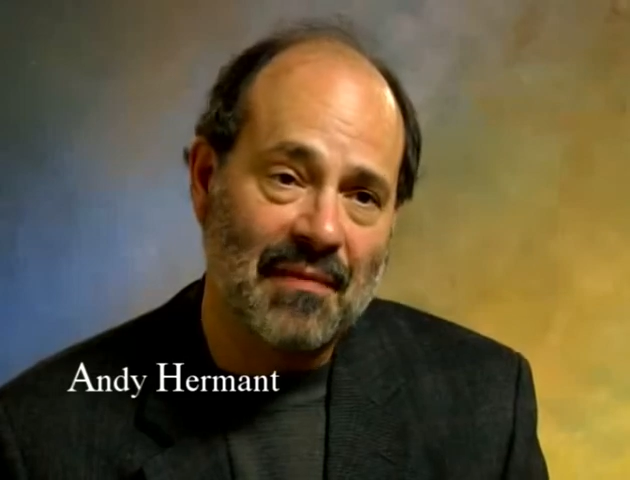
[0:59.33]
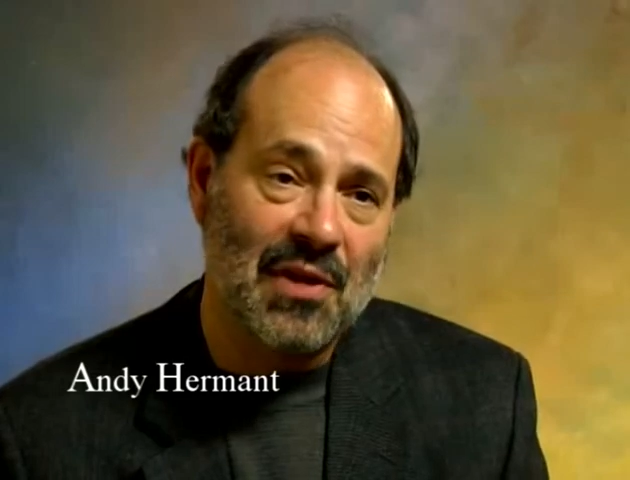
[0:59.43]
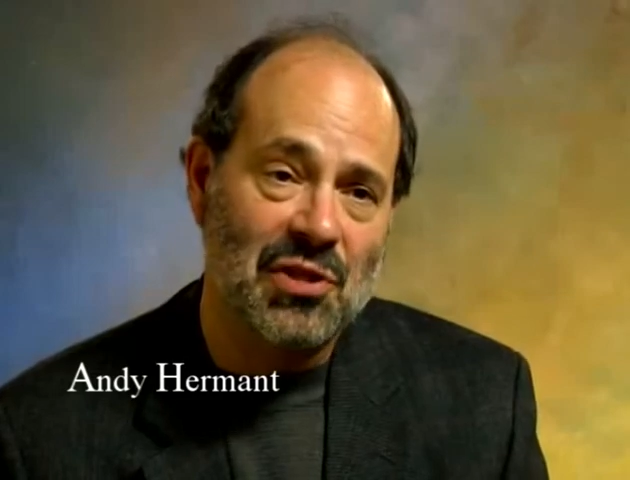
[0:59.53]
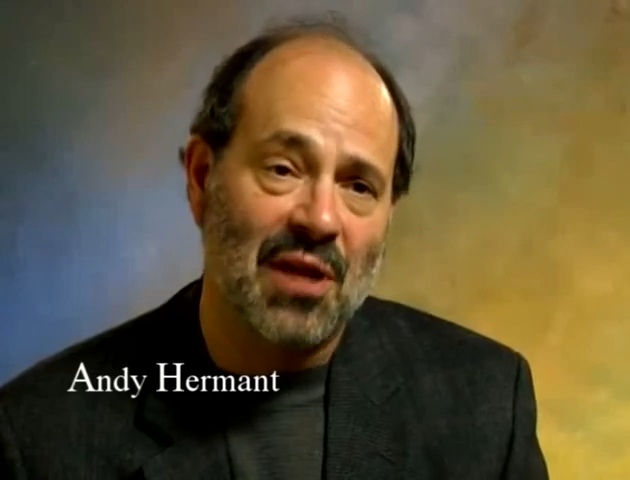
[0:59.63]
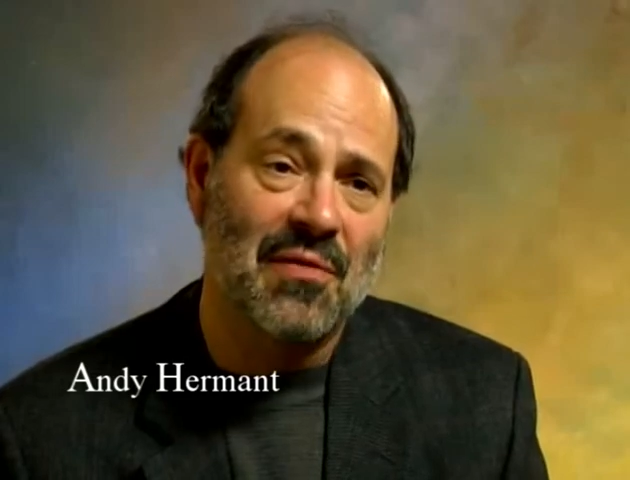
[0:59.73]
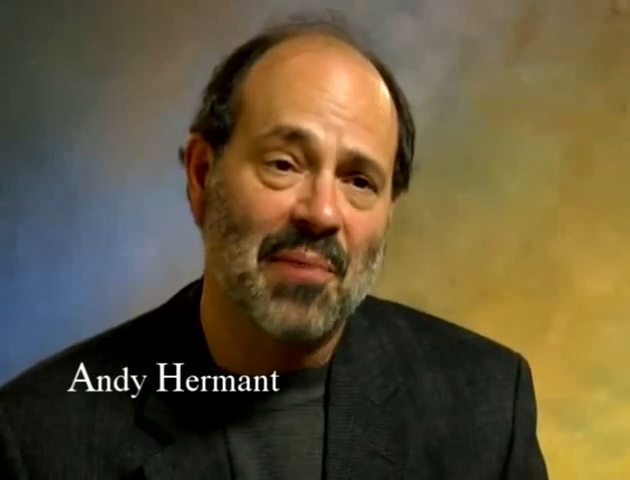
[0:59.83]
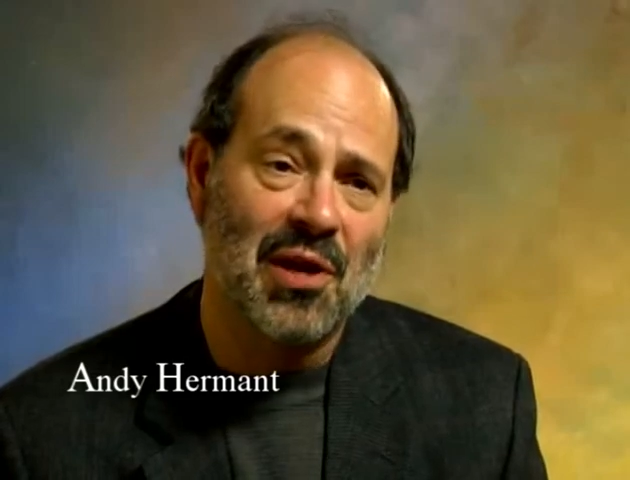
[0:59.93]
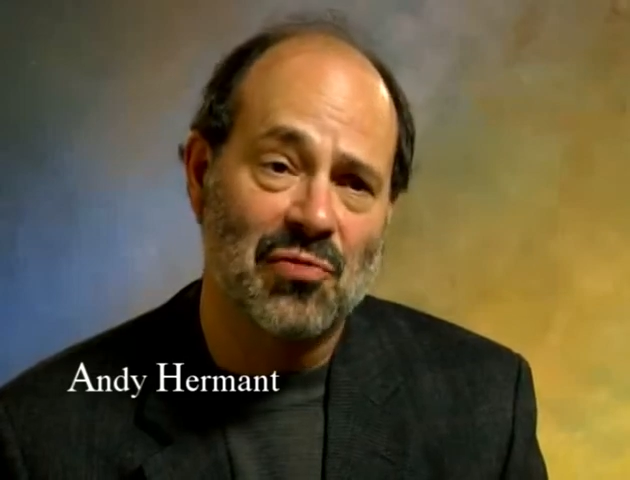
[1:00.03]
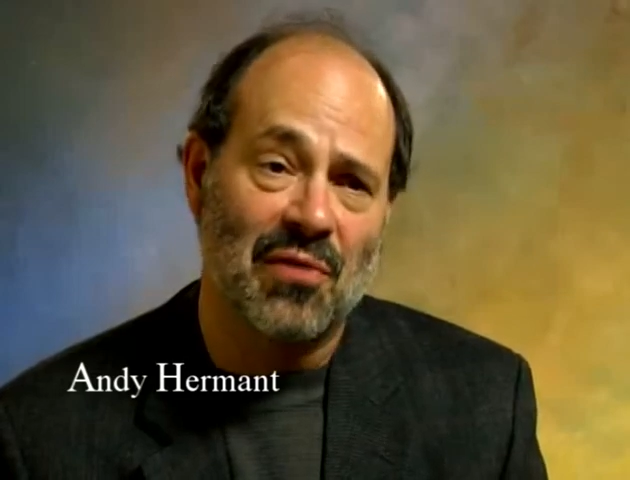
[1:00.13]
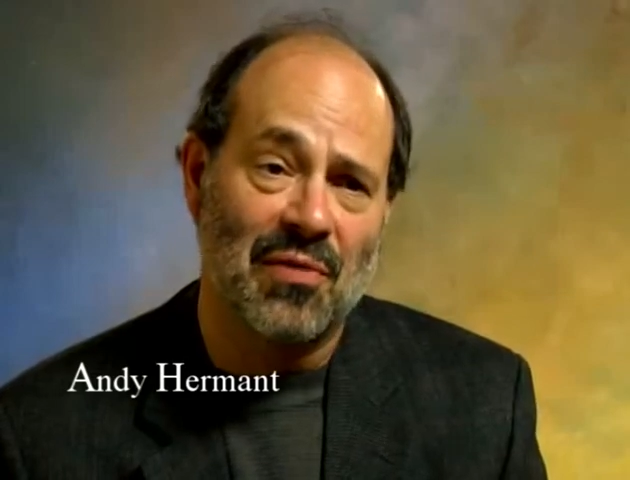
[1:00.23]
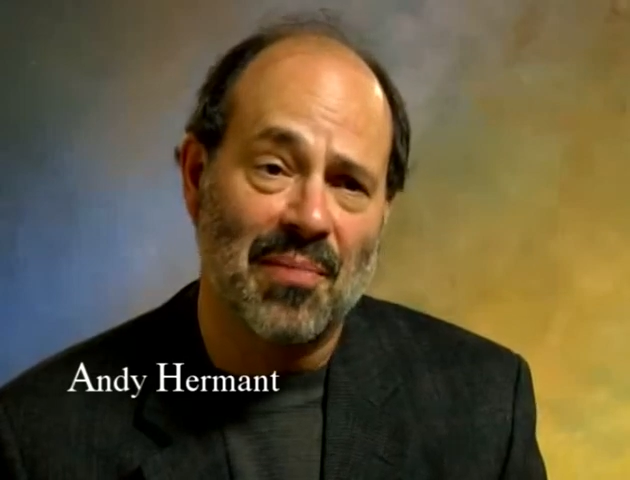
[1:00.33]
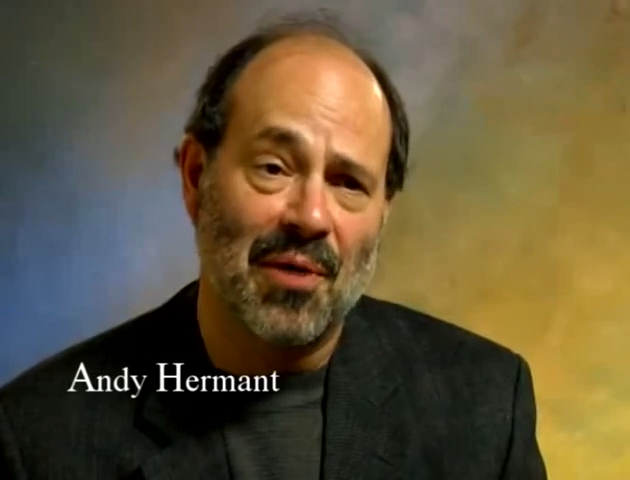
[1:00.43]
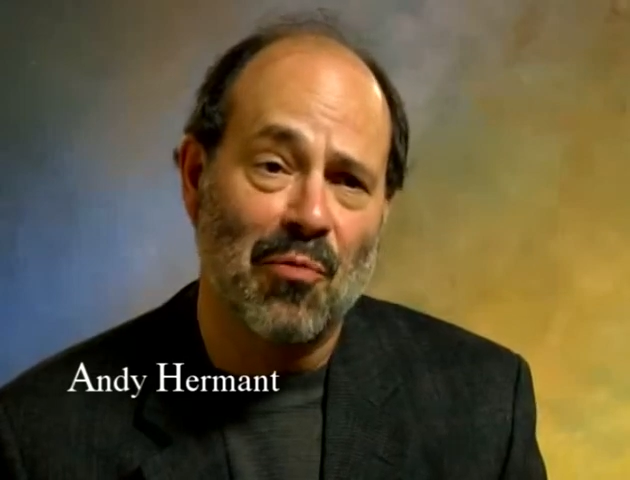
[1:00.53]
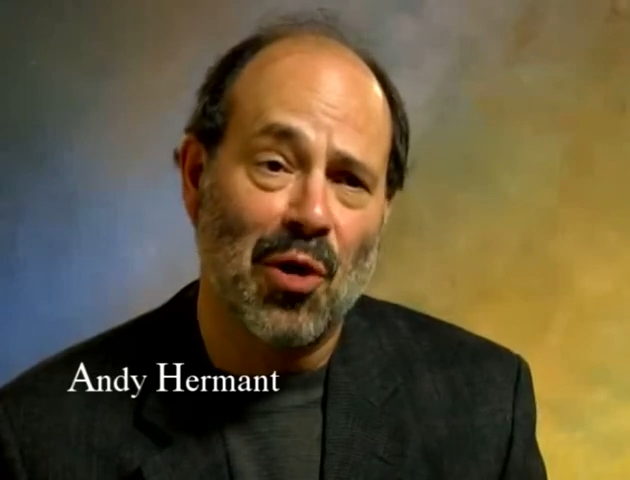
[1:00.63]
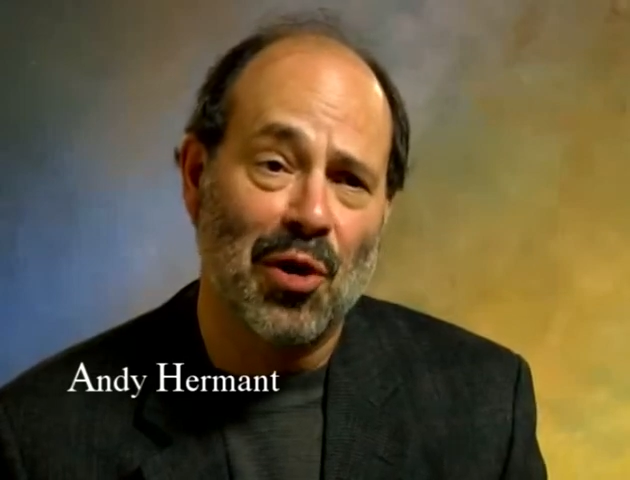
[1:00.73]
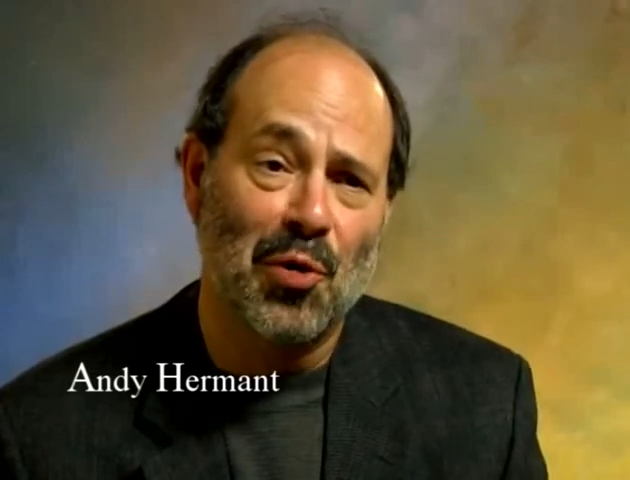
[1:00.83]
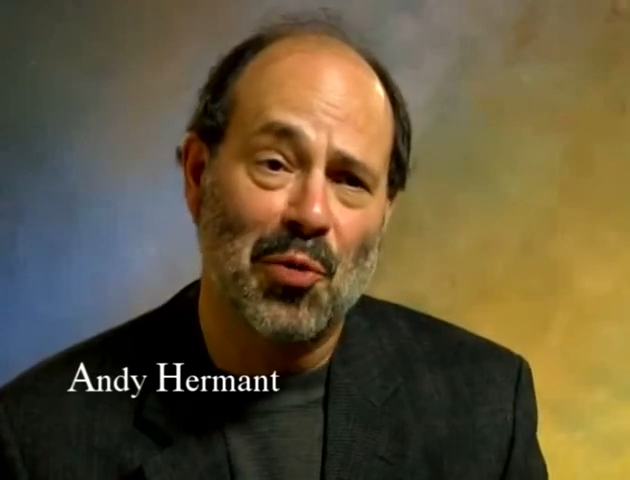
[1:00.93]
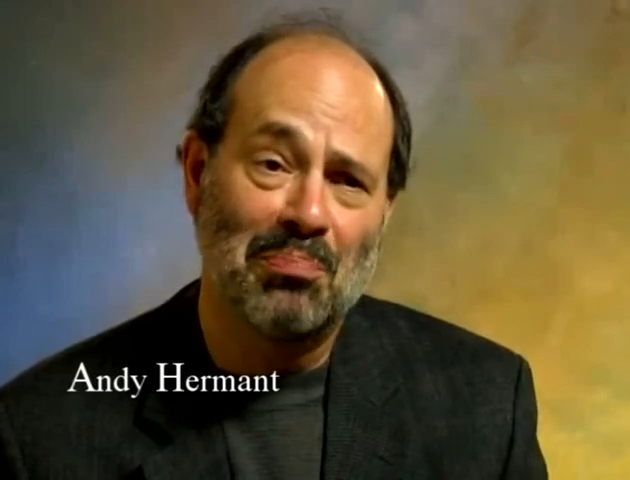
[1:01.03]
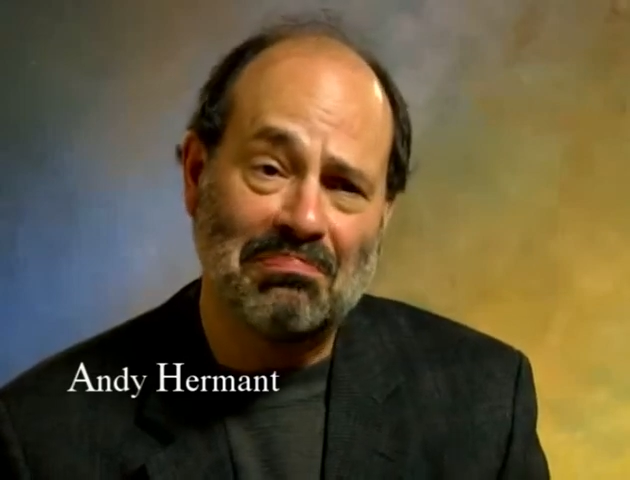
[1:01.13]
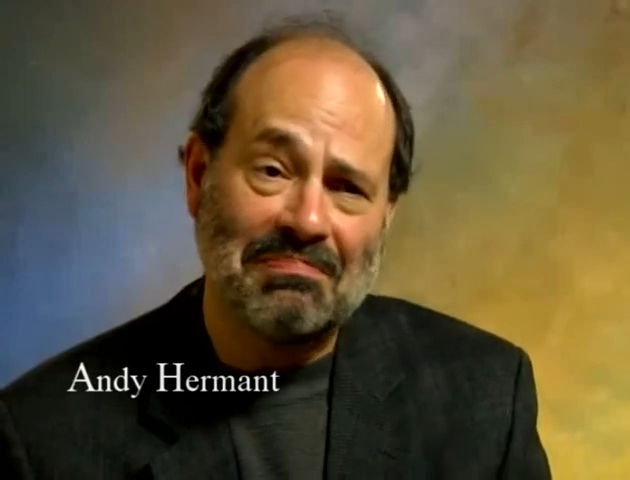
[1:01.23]
I still have a picture of it in my wall at
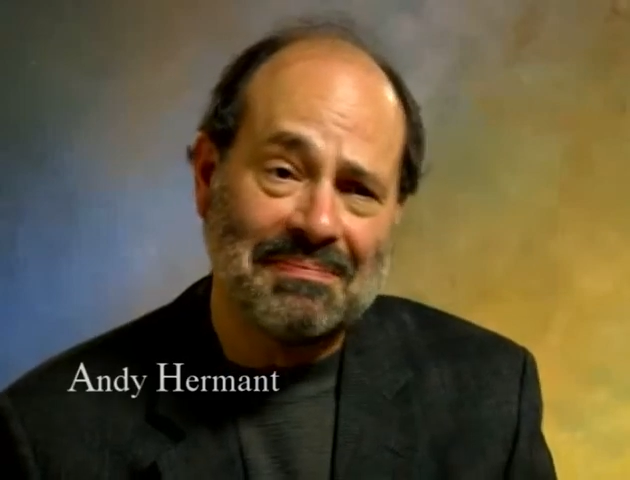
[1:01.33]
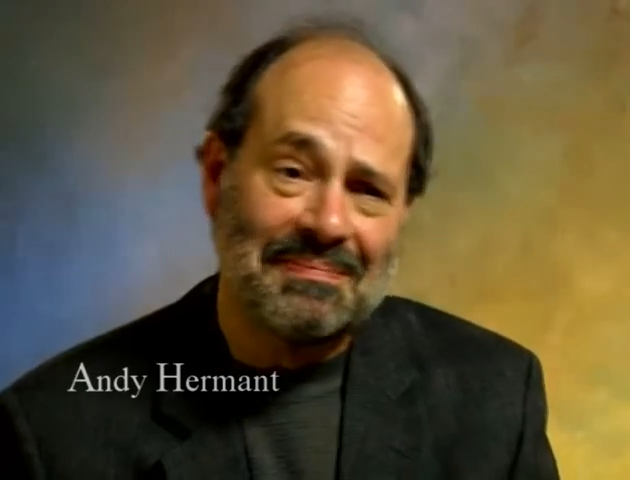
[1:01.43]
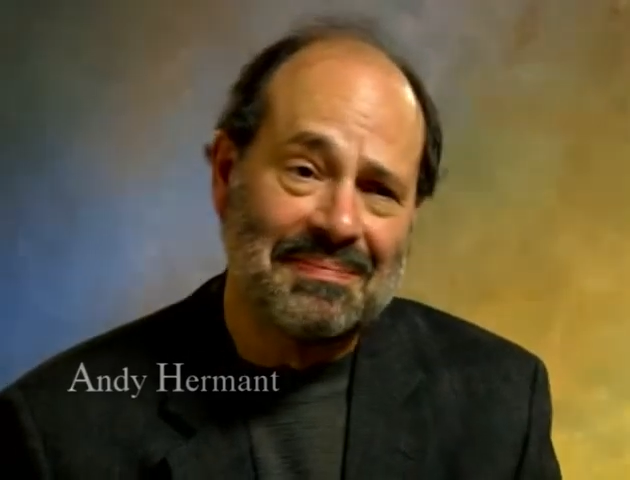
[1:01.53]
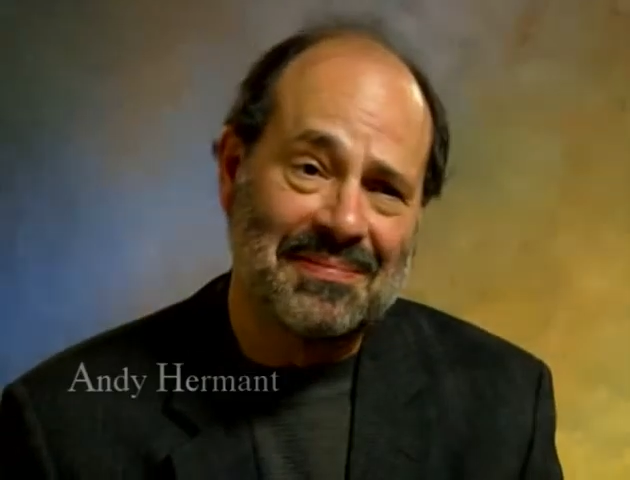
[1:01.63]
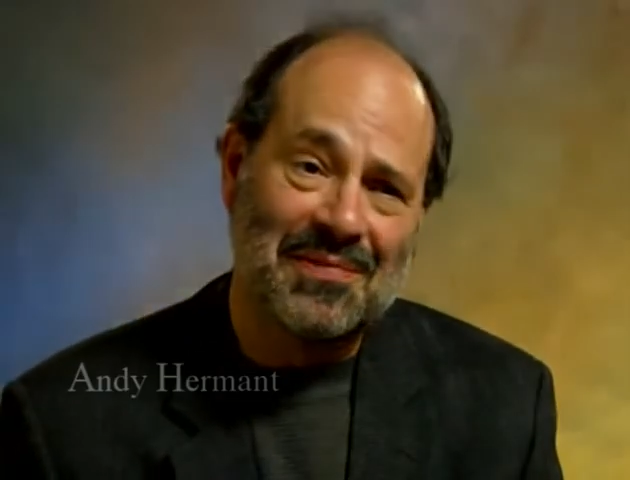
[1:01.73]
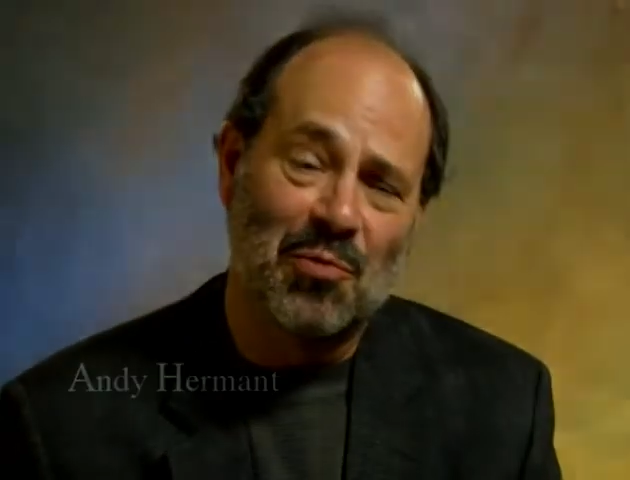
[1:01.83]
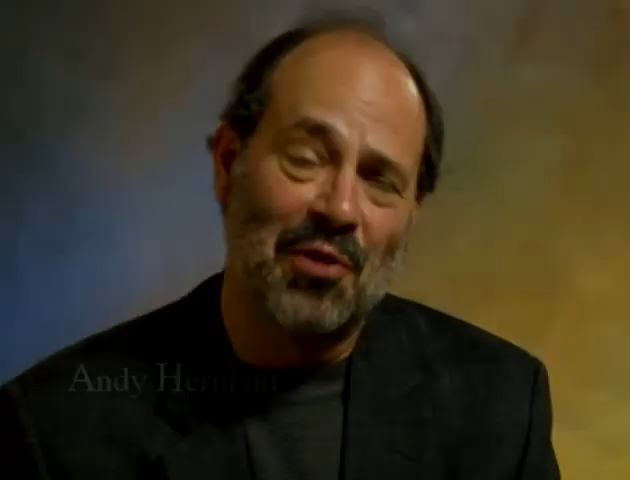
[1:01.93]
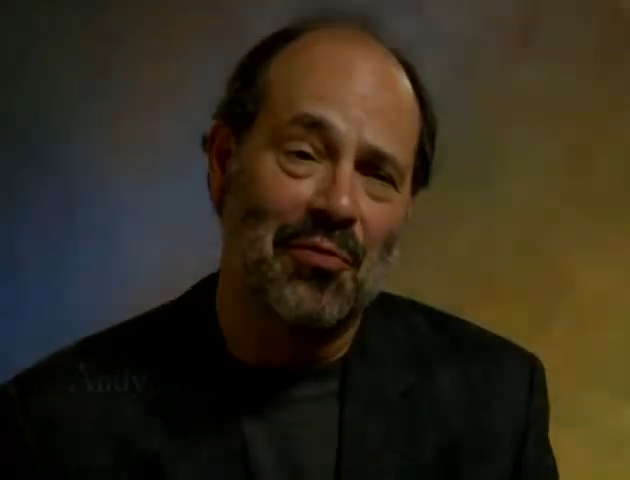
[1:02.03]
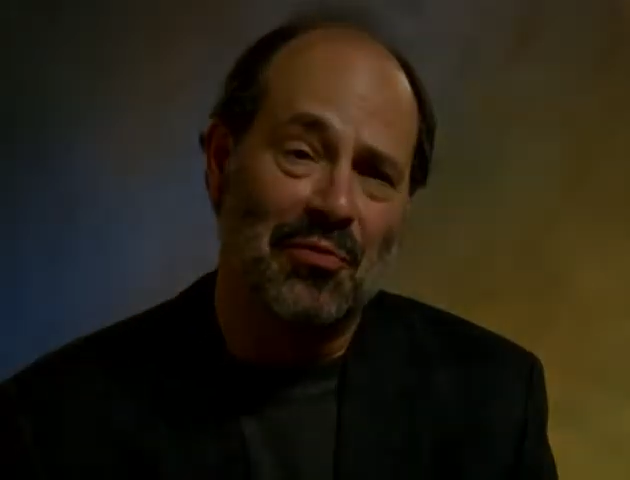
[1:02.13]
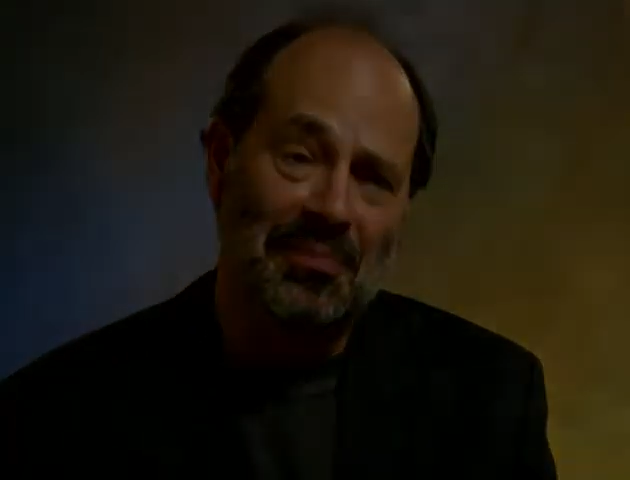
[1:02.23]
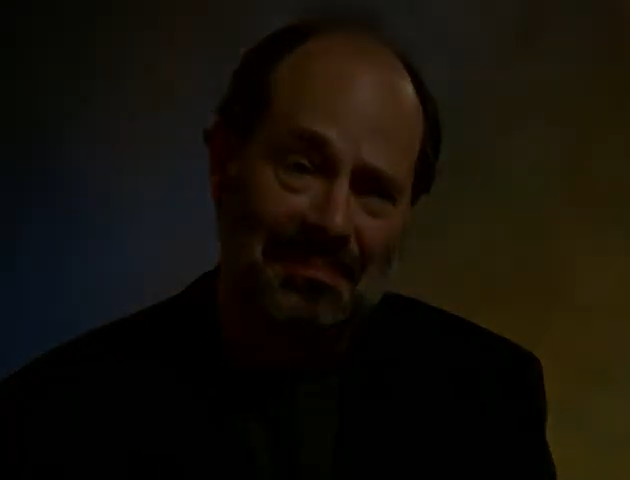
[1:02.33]
home. It's wonderful.